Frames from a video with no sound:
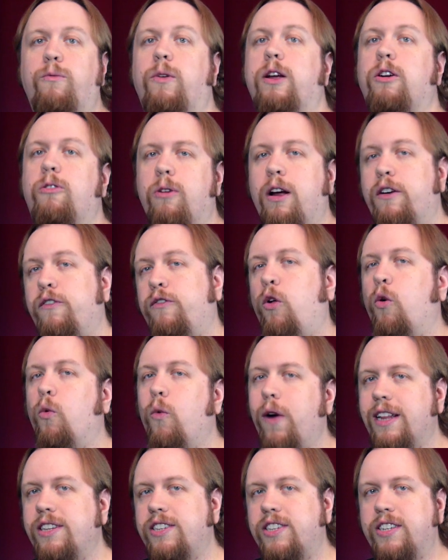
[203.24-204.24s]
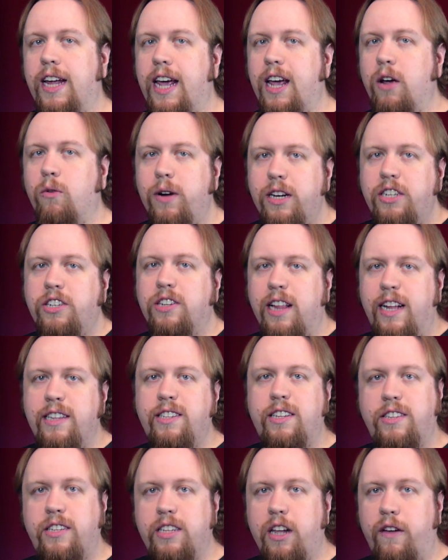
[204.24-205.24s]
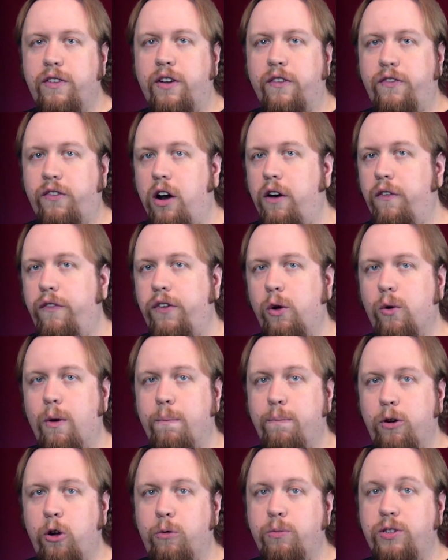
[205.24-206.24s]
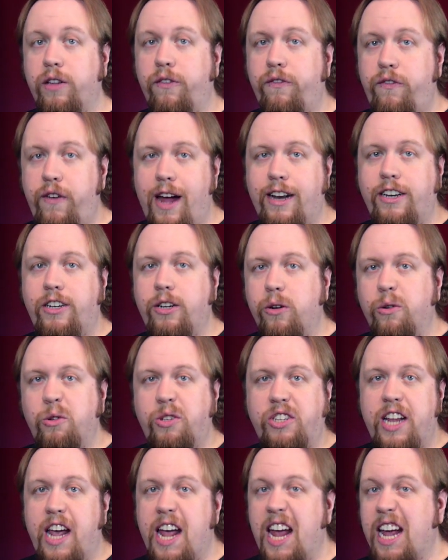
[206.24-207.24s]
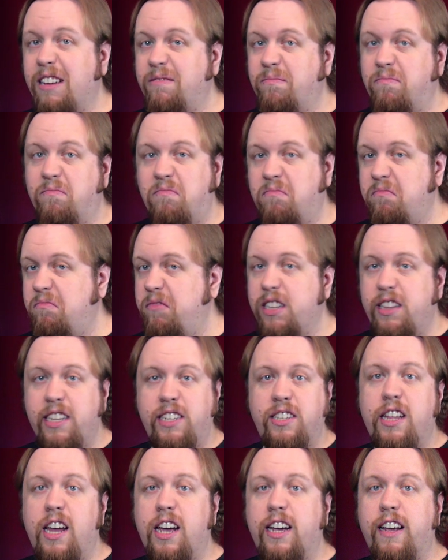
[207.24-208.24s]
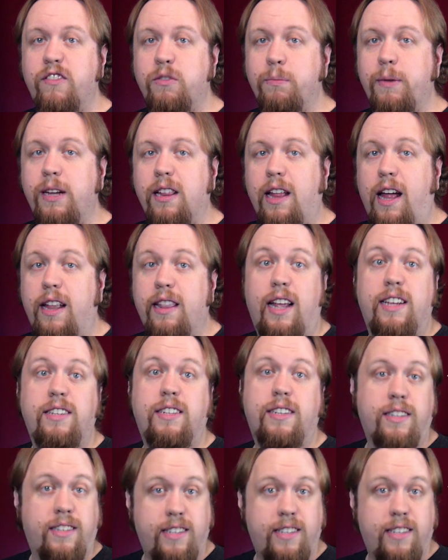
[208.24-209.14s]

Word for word: and regretful Wednesday, which lends itself to far fewer boobs than Fat Tuesday, and at least that gives me a lot less to